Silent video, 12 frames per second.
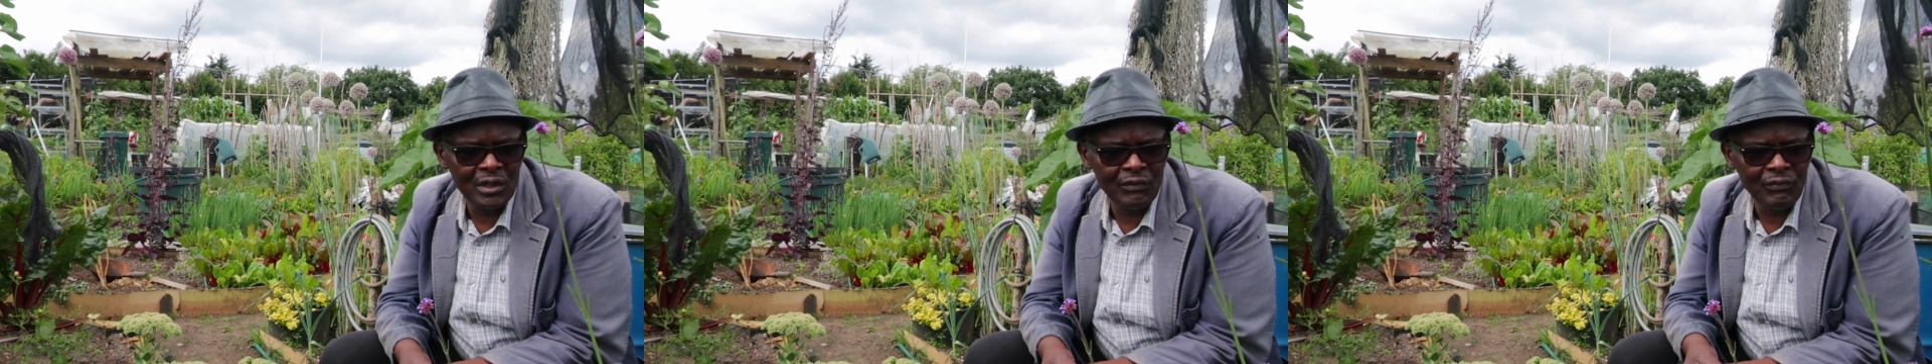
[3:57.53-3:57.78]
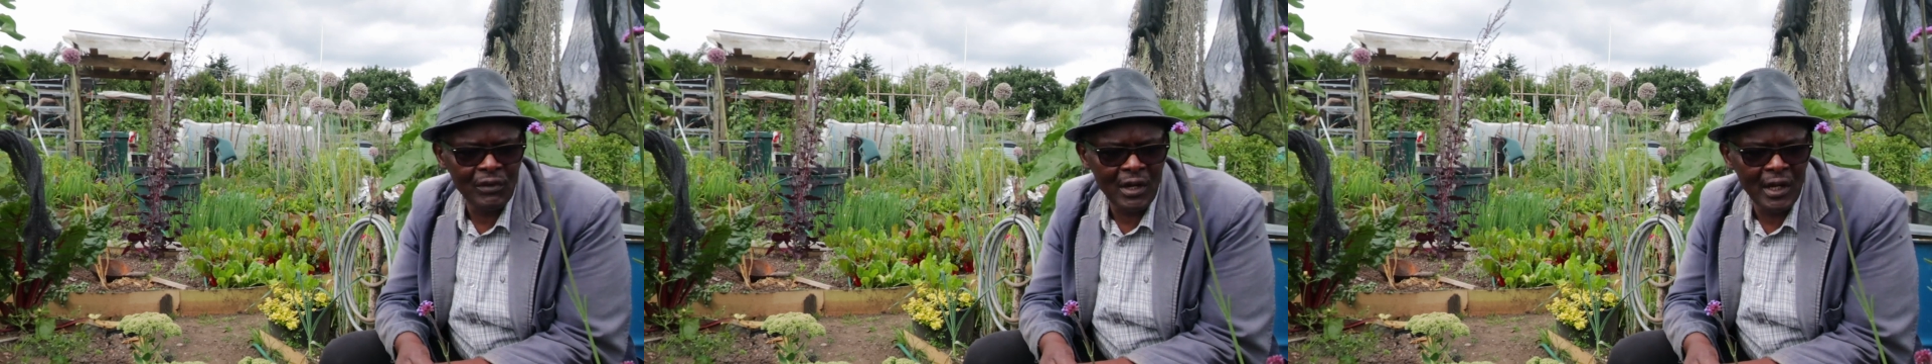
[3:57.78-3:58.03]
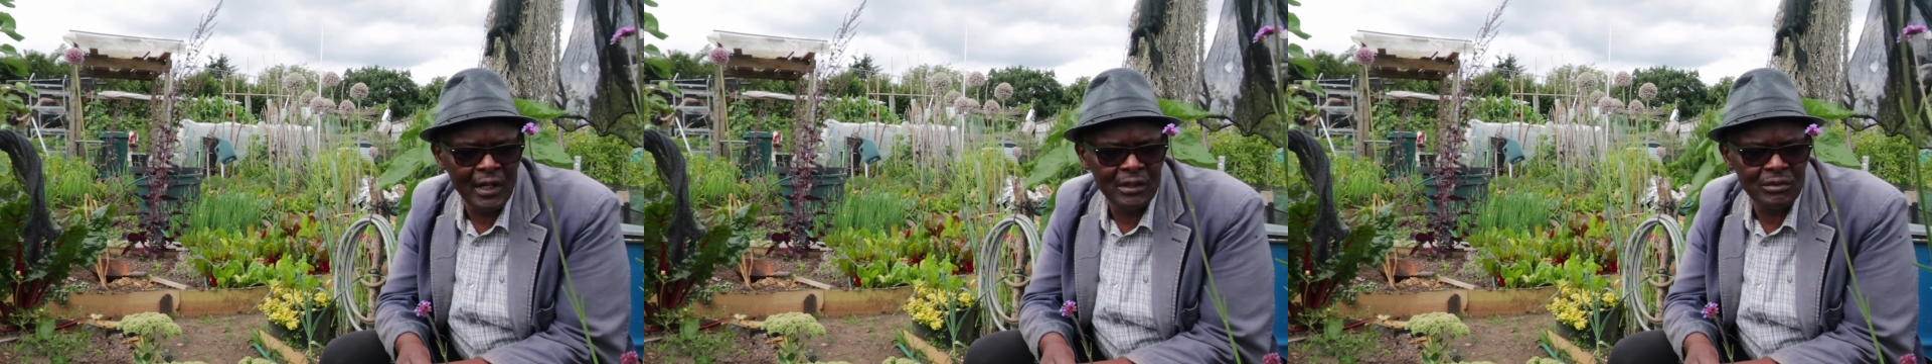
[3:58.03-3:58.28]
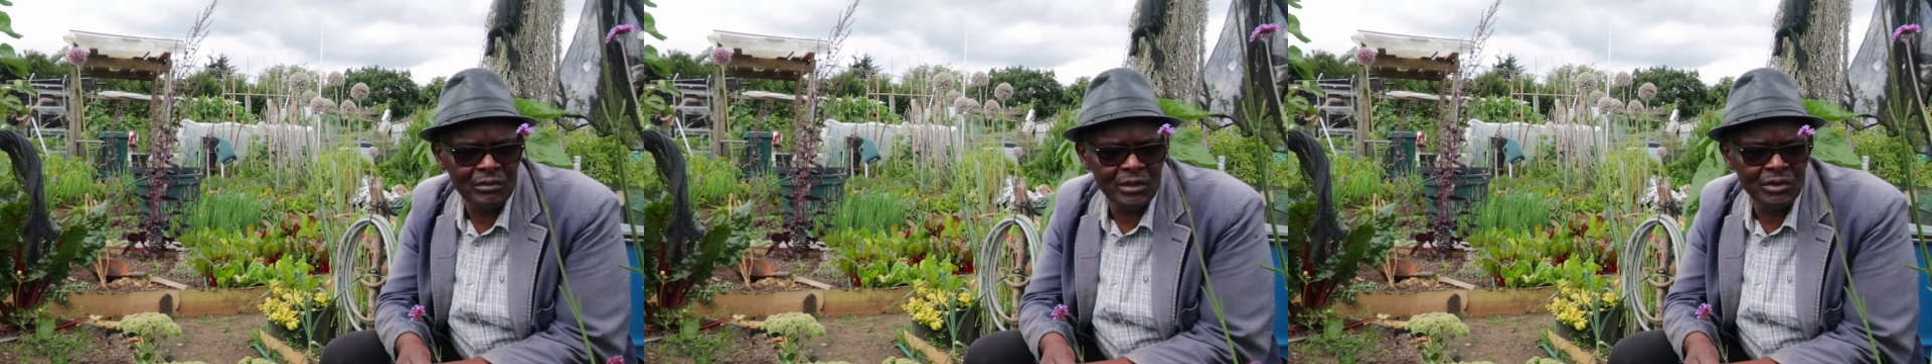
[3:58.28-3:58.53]
if you like,
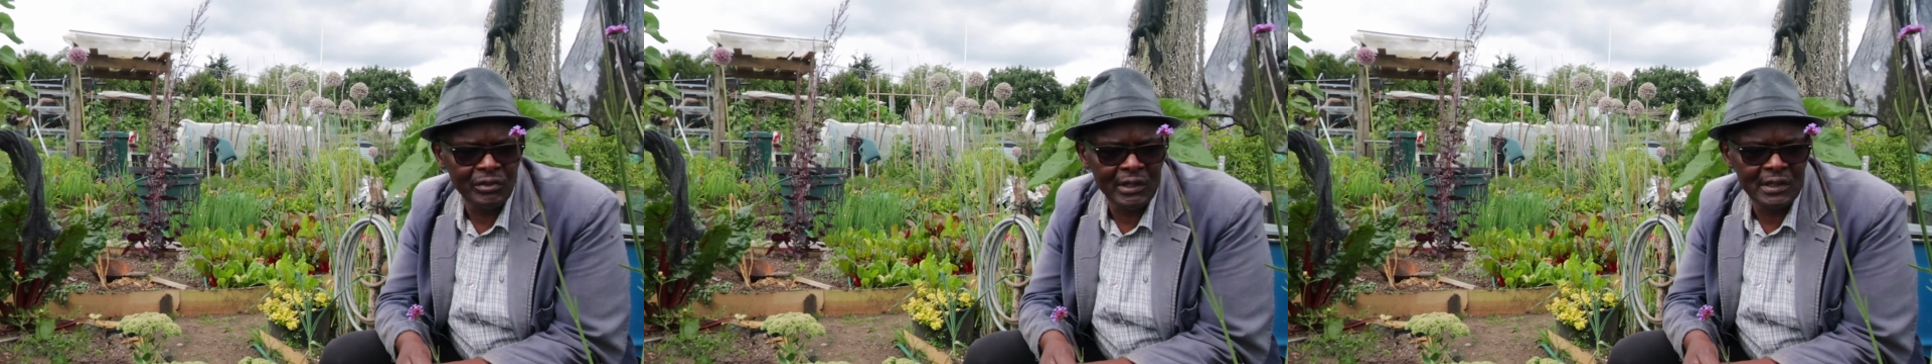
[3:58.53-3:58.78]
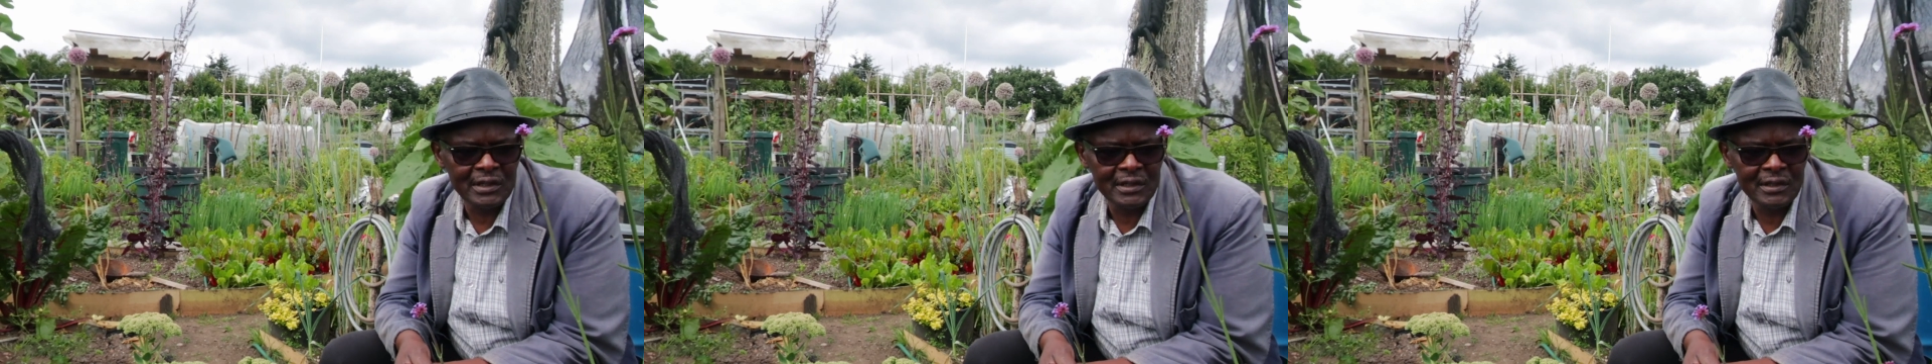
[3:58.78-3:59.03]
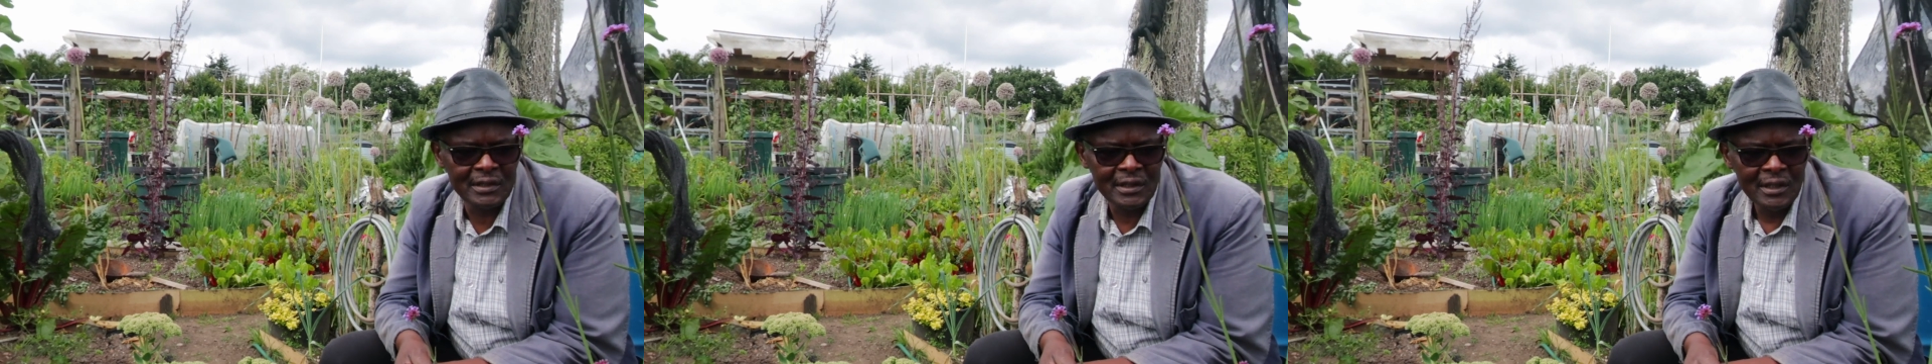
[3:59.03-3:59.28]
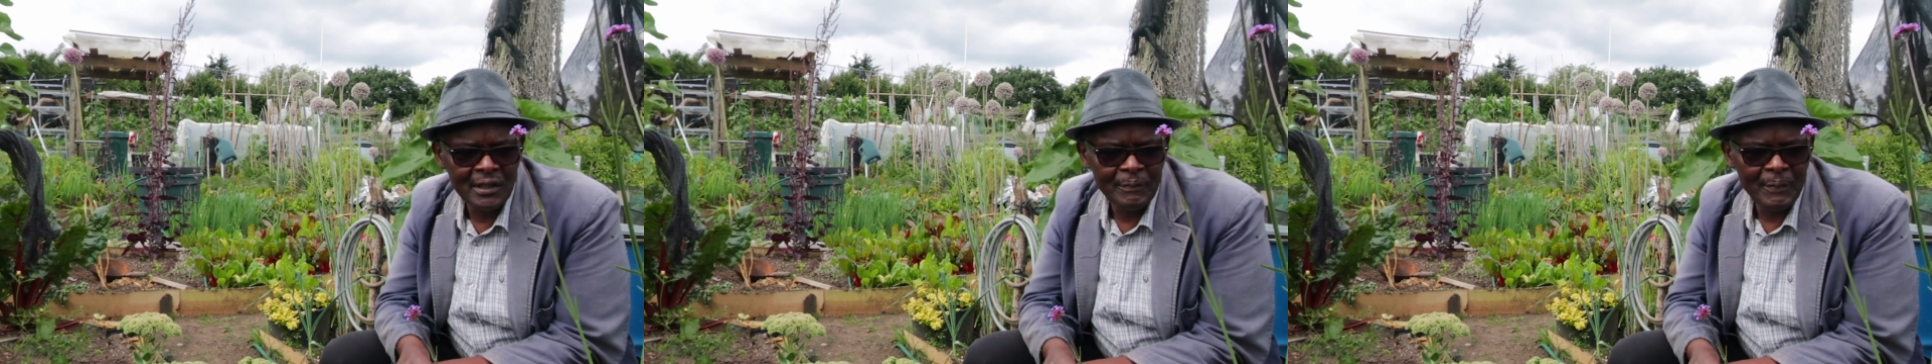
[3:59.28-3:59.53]
to redress
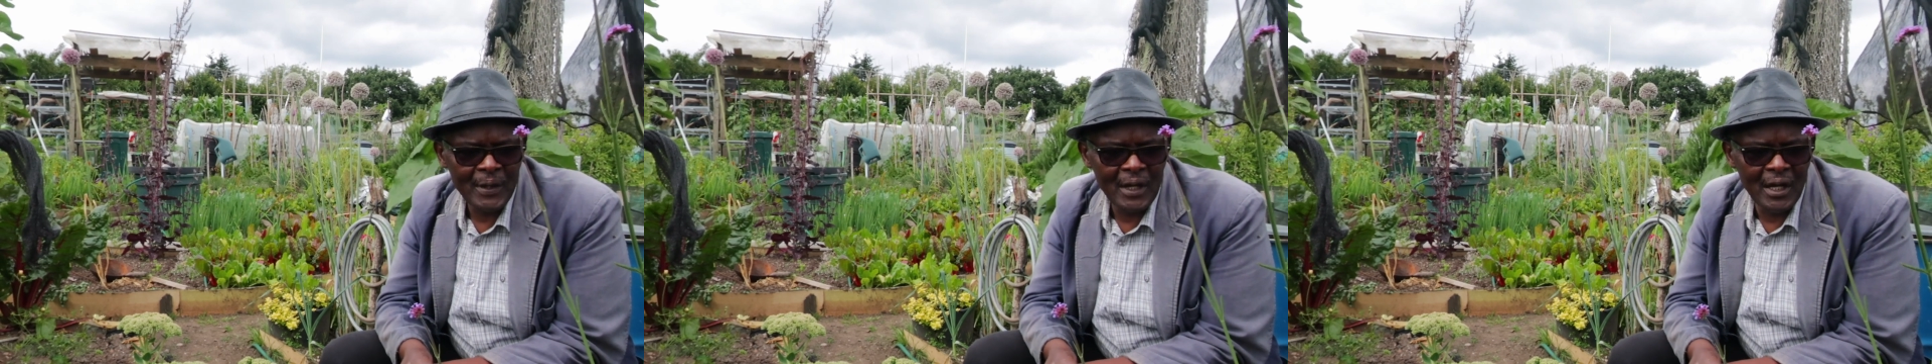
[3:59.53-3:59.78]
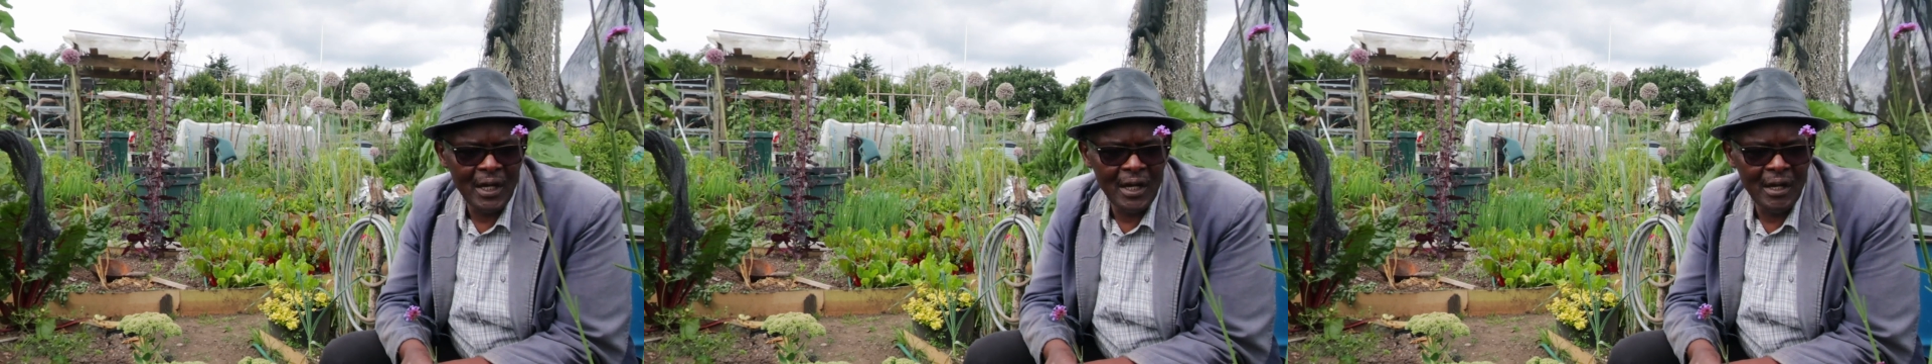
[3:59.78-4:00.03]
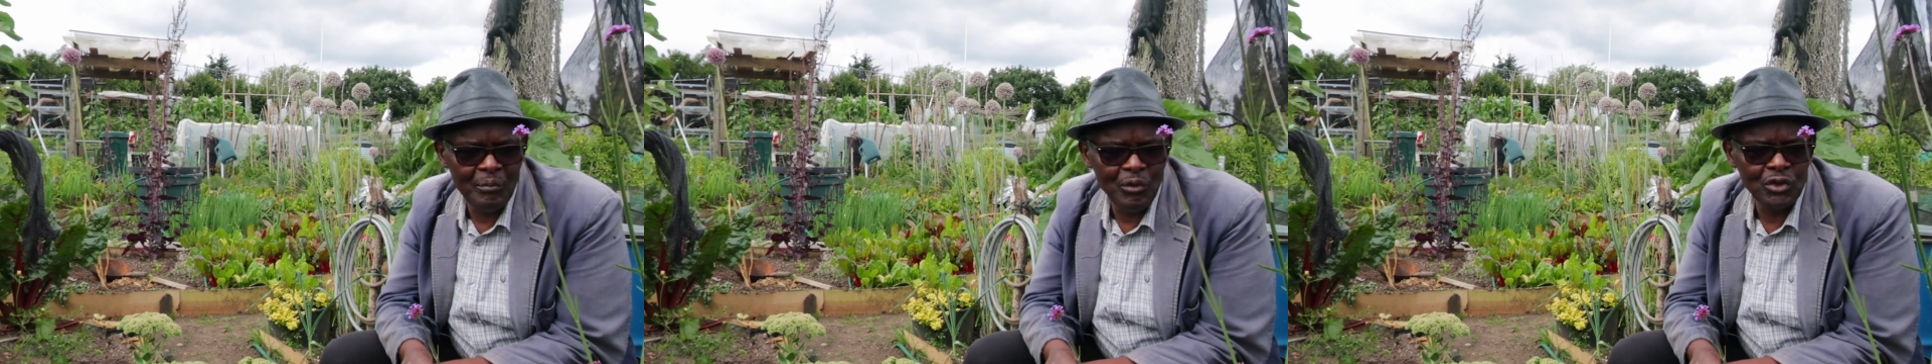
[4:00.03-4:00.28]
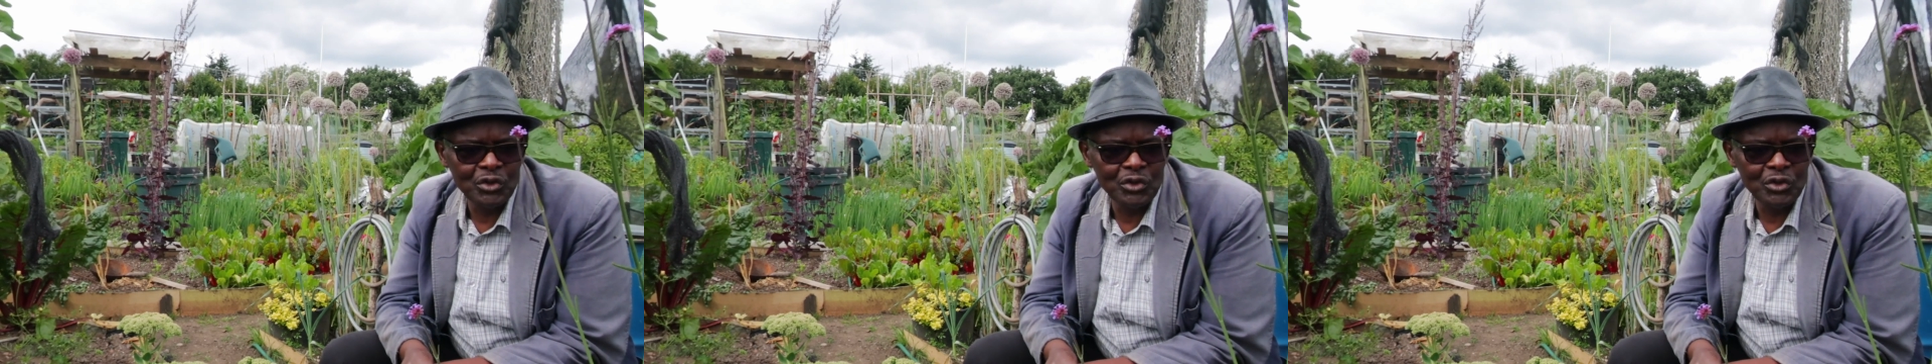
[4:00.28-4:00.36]
or